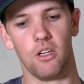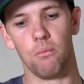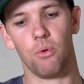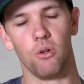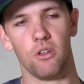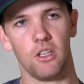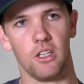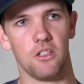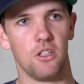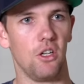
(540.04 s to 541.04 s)
important thing
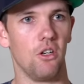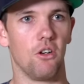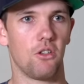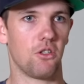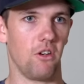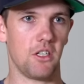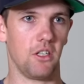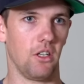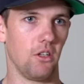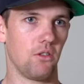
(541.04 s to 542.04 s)
is that you're not
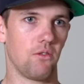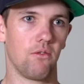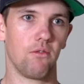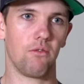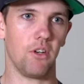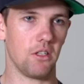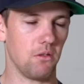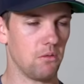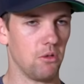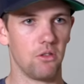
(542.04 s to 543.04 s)
stressing those fast
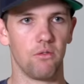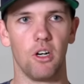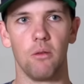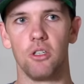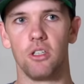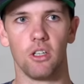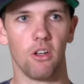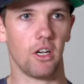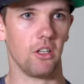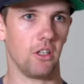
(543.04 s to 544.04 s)
twitch muscle fibers, your
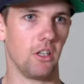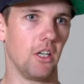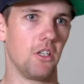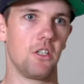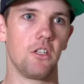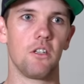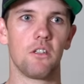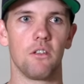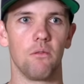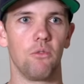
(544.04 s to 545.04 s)
glycolytic
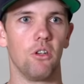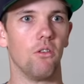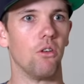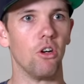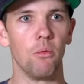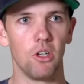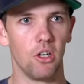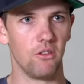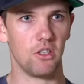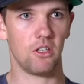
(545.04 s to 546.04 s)
system, your autonomic
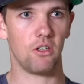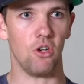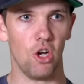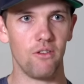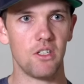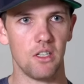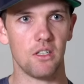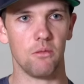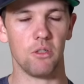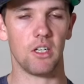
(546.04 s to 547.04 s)
nervous
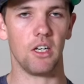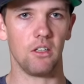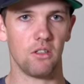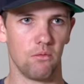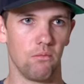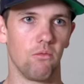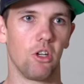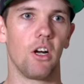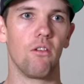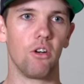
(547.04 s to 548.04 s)
system is getting some
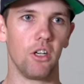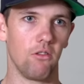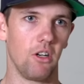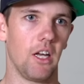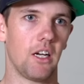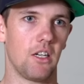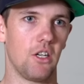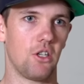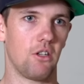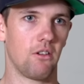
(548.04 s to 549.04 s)
recovery and relaxation.